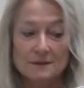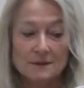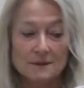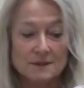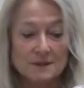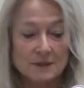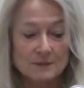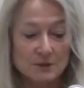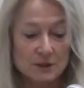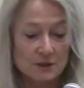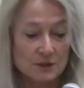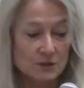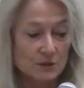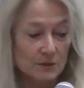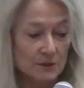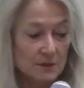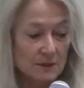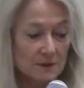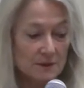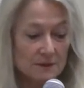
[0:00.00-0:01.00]
subject
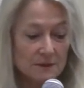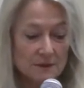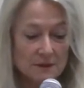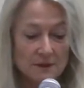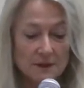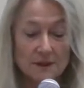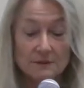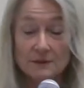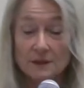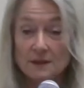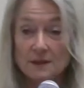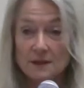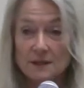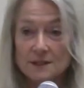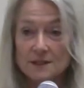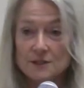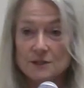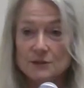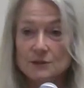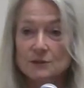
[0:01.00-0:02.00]
to a
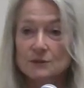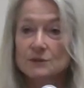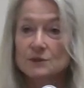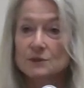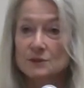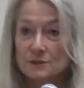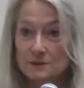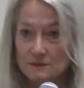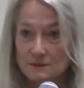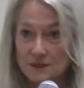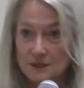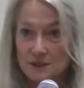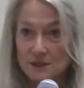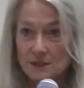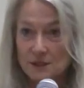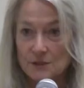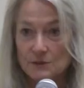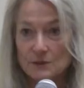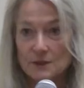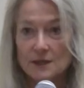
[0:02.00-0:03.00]
lawsuit to
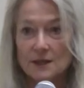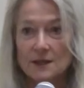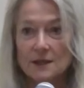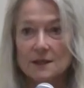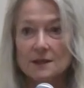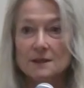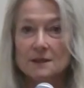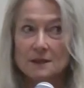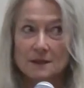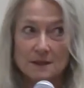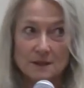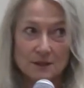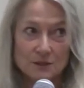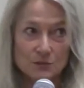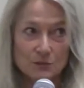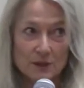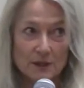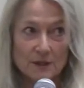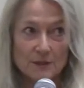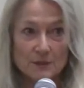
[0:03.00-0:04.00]
desegregate,
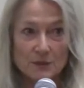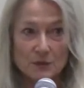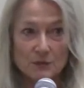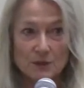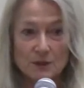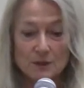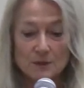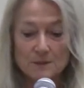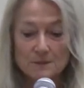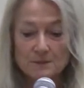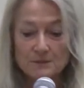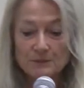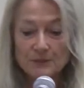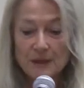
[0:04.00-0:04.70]
is right up the road.